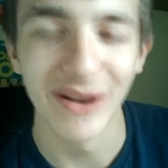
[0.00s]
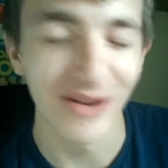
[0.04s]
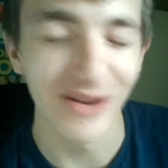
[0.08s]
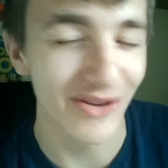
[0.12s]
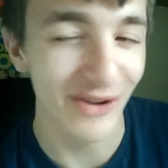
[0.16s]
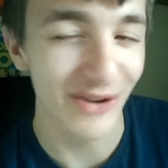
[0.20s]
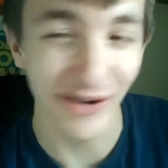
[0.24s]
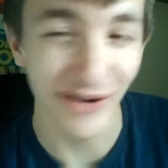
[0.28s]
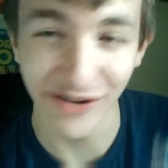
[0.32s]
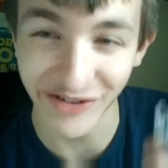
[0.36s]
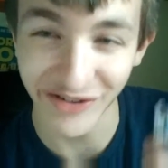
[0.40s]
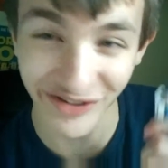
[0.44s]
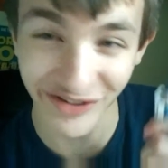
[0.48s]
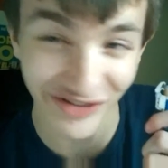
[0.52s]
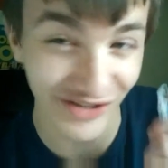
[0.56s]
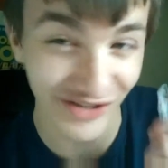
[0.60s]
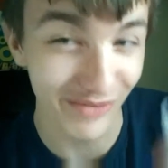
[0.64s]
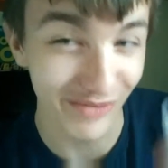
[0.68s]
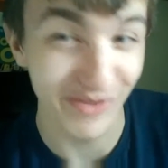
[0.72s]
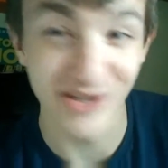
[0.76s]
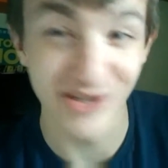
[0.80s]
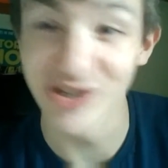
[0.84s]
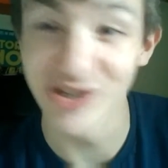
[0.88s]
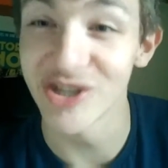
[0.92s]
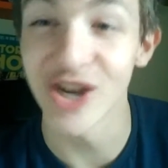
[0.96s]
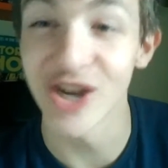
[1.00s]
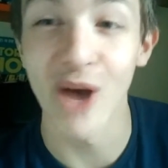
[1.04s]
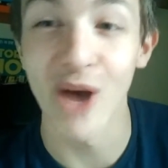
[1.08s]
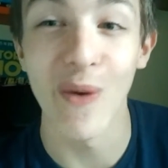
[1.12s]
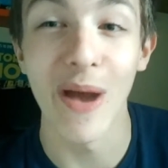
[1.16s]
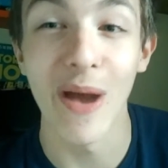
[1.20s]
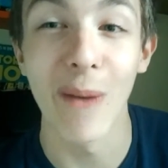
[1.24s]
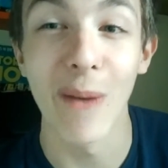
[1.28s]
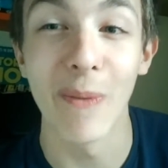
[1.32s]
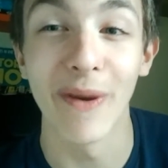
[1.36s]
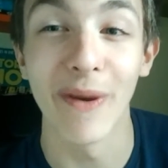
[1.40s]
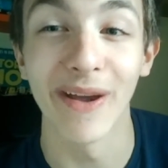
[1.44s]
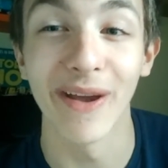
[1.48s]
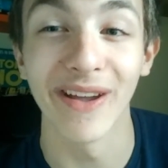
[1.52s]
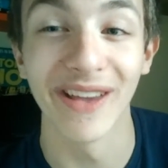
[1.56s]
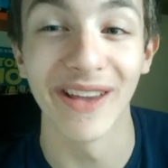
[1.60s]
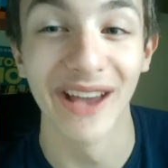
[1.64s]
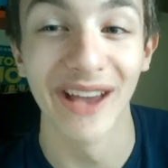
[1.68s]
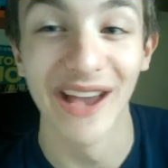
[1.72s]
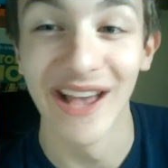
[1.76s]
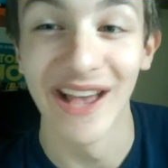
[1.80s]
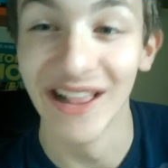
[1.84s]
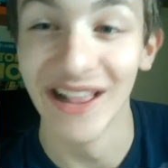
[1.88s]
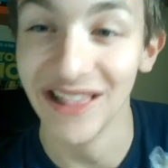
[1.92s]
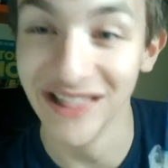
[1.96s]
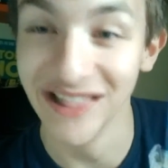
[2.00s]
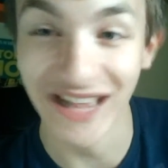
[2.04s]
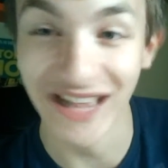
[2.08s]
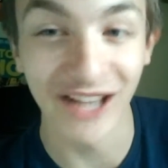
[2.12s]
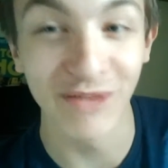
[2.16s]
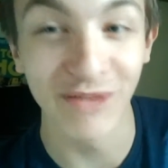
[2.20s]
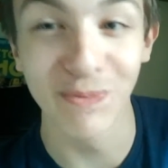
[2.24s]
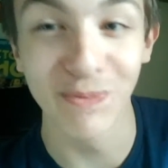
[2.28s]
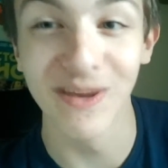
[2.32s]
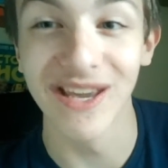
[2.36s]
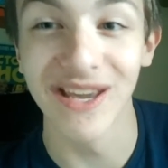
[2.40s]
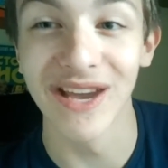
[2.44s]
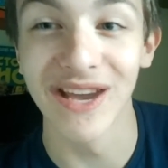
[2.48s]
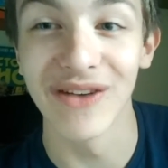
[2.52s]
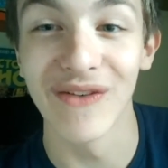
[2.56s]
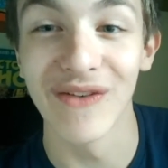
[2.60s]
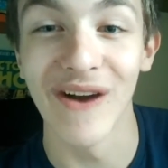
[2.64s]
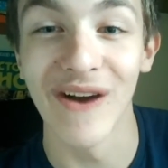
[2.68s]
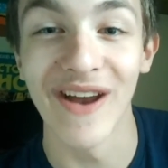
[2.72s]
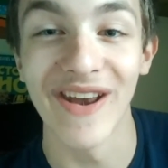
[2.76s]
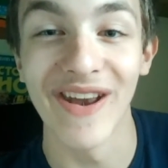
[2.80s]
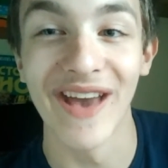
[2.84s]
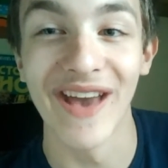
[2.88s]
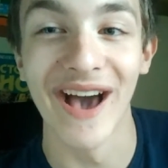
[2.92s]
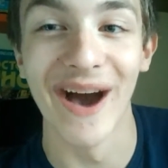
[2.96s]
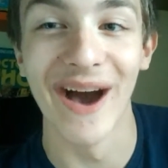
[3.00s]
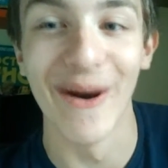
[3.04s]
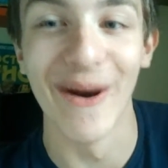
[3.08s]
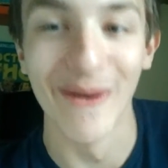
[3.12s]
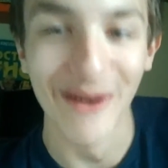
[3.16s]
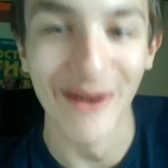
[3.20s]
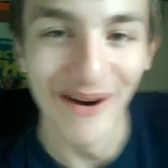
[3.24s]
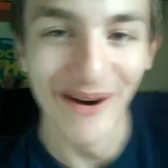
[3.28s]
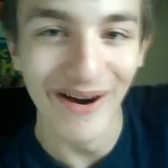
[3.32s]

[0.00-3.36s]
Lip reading: Gosh, it's going to be so epic. Let's begin right now.